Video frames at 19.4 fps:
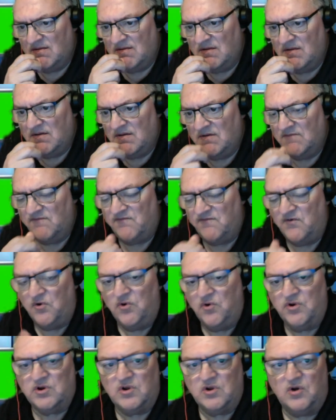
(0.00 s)
4
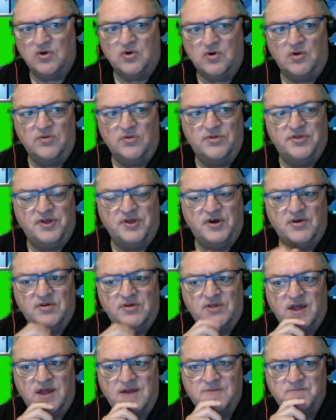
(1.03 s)
o'clock on
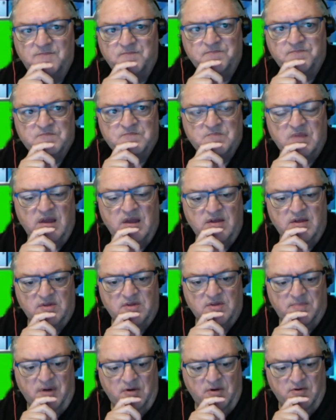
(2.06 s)
Thursday is the
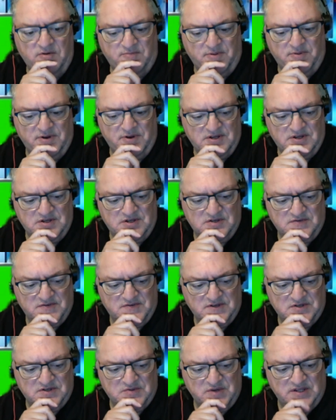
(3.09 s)
bonus predictions for
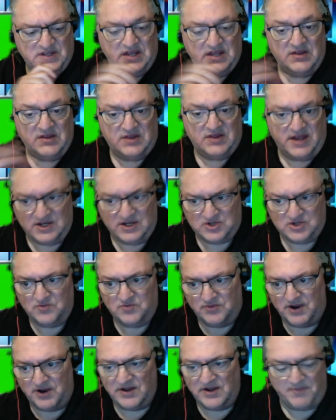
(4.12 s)
this week. The international
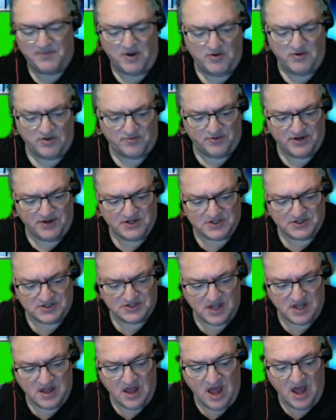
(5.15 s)
break, the bonus predictions.
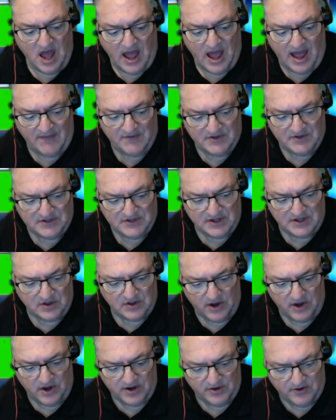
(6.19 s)
Haven't
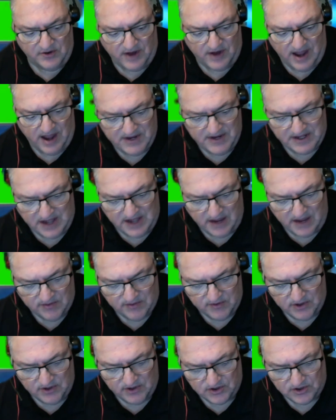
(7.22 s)
decided on how many games I'm
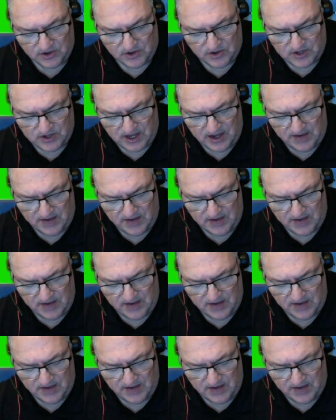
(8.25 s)
going to do yet.